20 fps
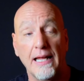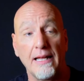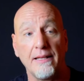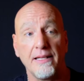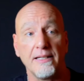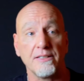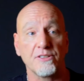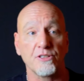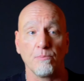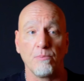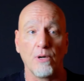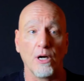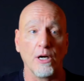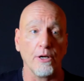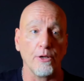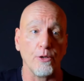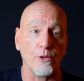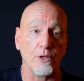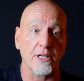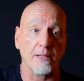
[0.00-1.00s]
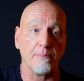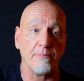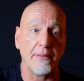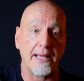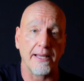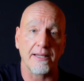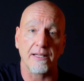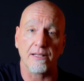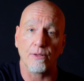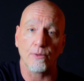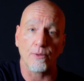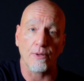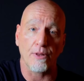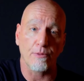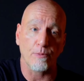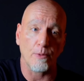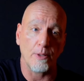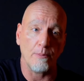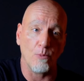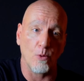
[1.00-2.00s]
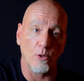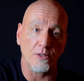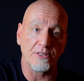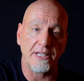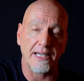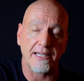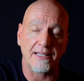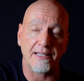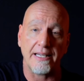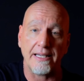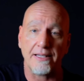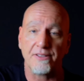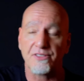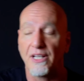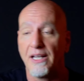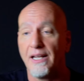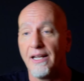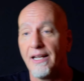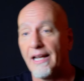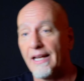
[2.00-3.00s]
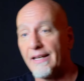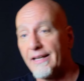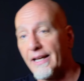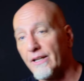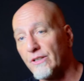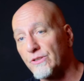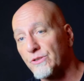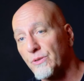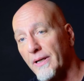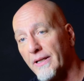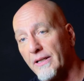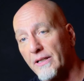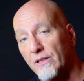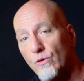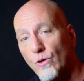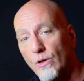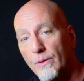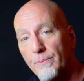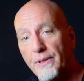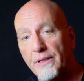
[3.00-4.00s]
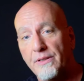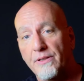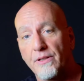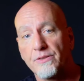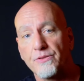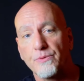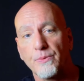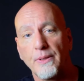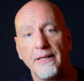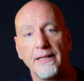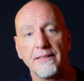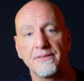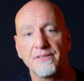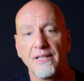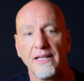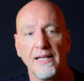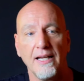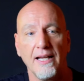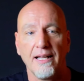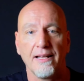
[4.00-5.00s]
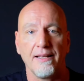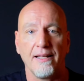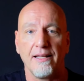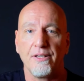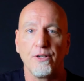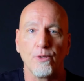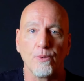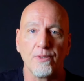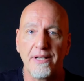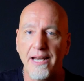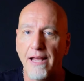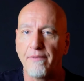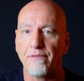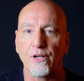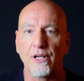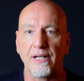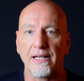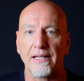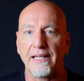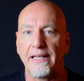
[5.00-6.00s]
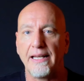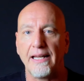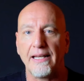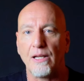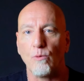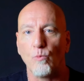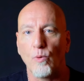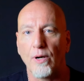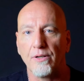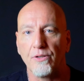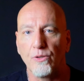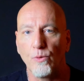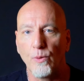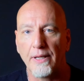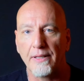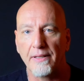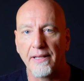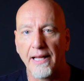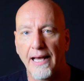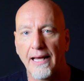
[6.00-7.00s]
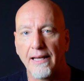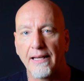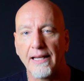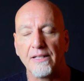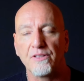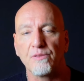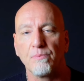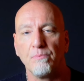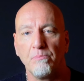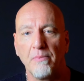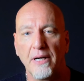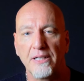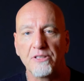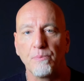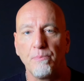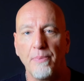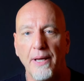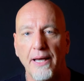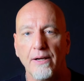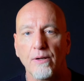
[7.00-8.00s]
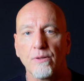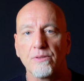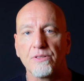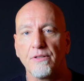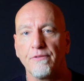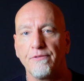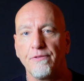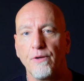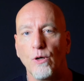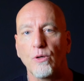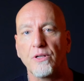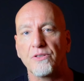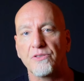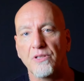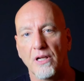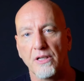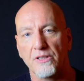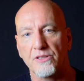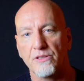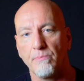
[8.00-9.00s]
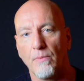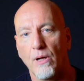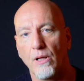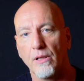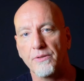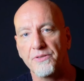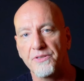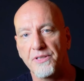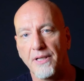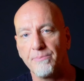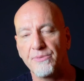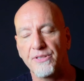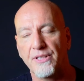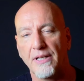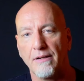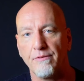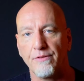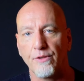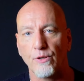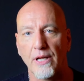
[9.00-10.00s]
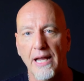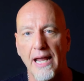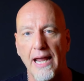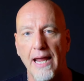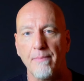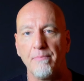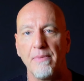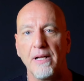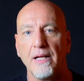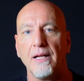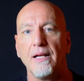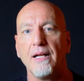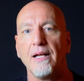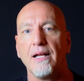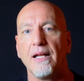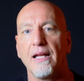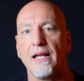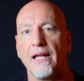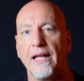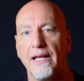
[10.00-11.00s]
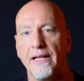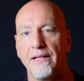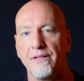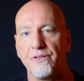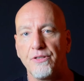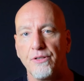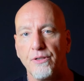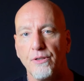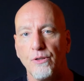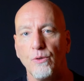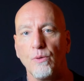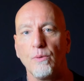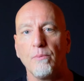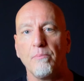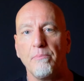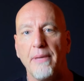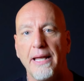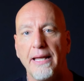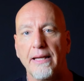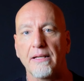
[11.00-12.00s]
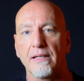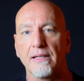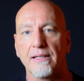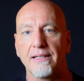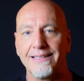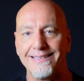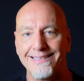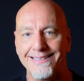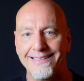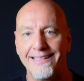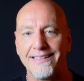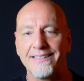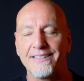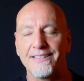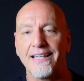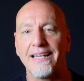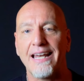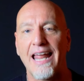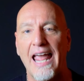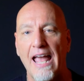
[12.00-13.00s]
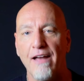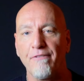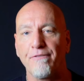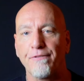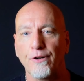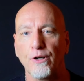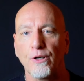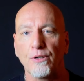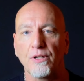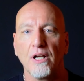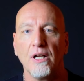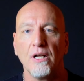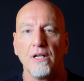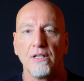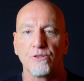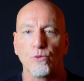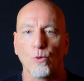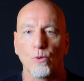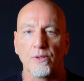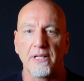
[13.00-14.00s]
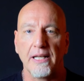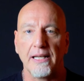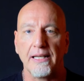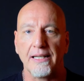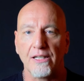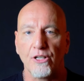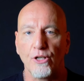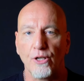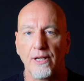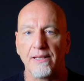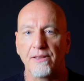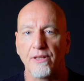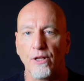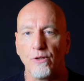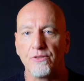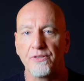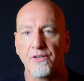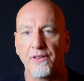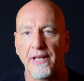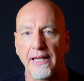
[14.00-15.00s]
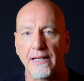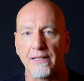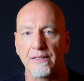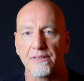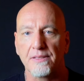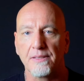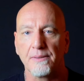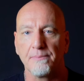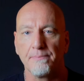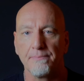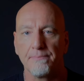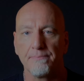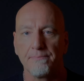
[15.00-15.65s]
And then tomorrow you come back and learn 3 more techniques. And now you're trying to incorporate those 3. You're never going to get anywhere doing that. It's much better to focus on a smaller subset of your game and to make consistent effort toward getting good at those things.